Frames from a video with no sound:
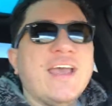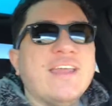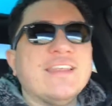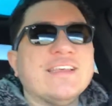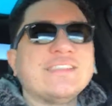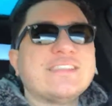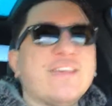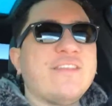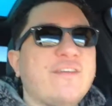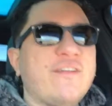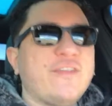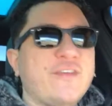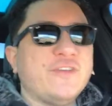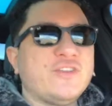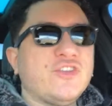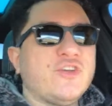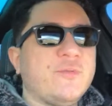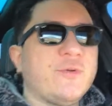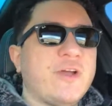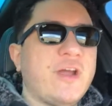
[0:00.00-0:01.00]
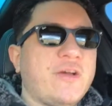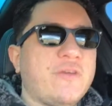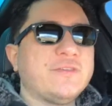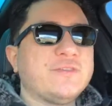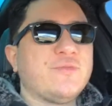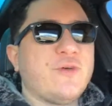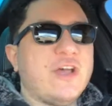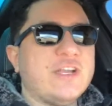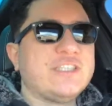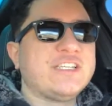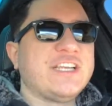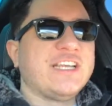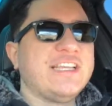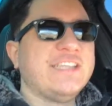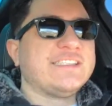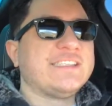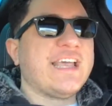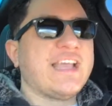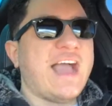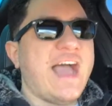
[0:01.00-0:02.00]
This other YouTuber I was watching,
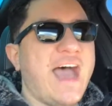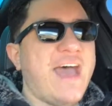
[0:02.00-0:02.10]
he's like,